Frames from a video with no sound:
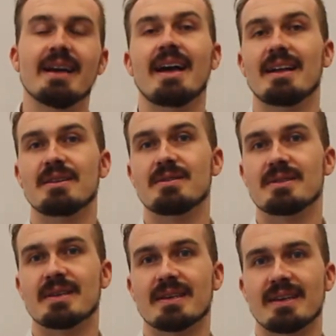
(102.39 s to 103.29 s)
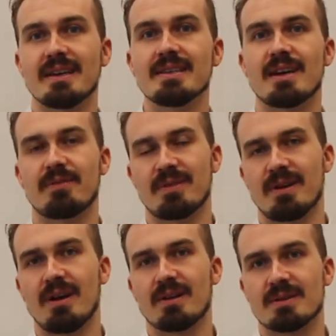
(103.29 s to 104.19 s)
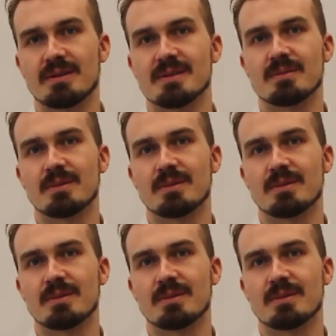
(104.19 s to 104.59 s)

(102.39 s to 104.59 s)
and using indefinite articles,